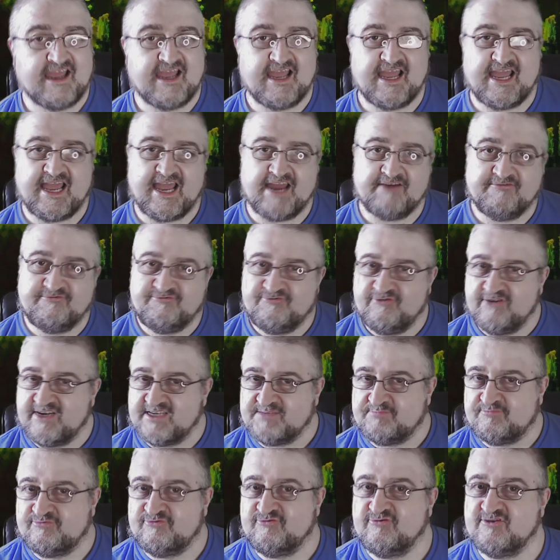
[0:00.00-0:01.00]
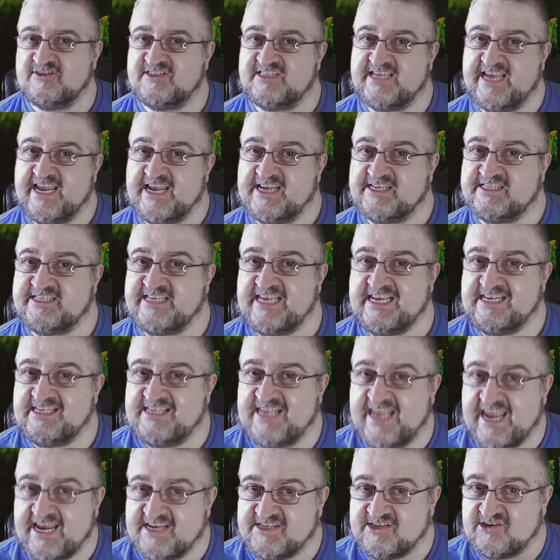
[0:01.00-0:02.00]
And through this process he
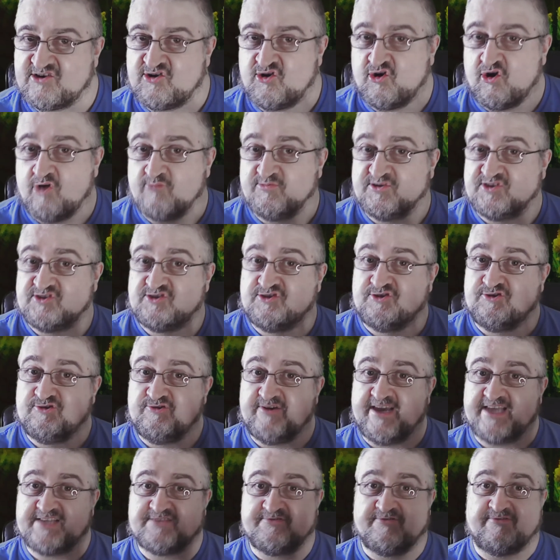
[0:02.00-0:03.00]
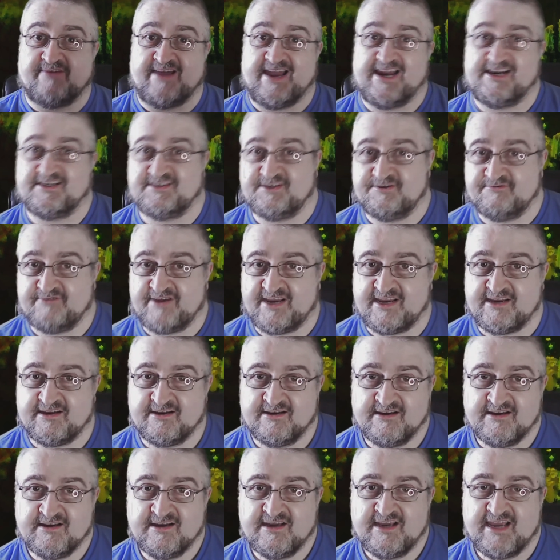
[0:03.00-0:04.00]
takes the cops to his factory
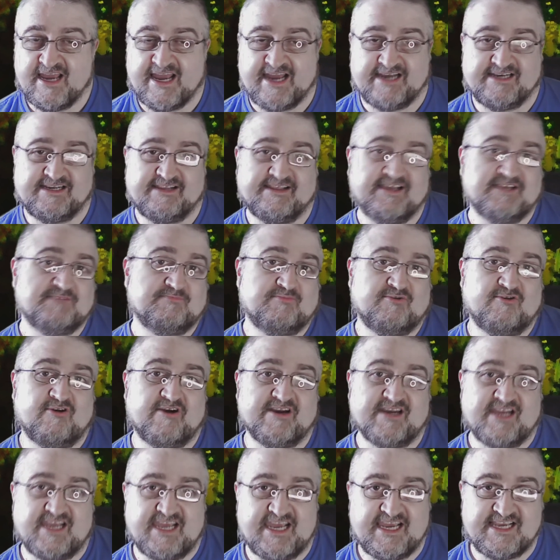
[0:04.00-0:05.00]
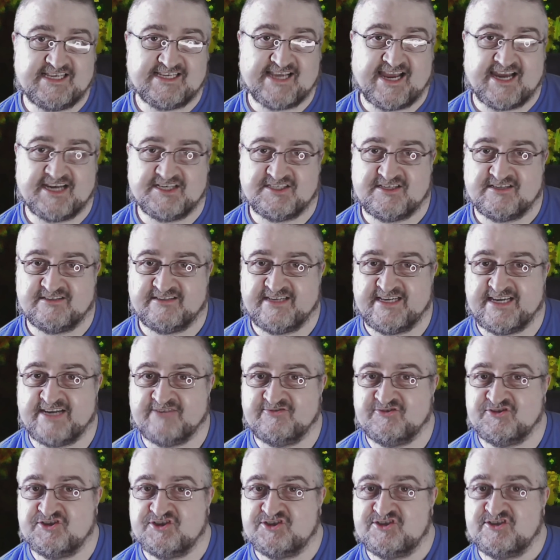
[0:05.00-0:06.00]
and at this point he's actually
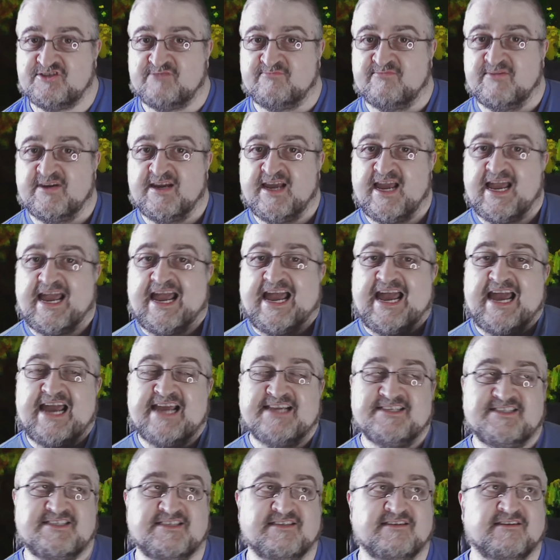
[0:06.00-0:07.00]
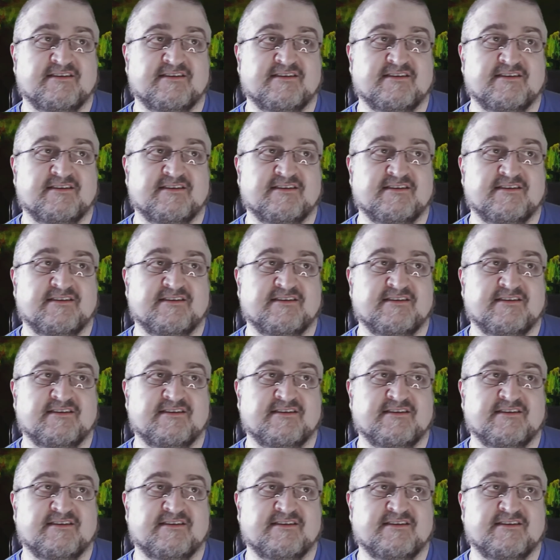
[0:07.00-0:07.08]
introducing them as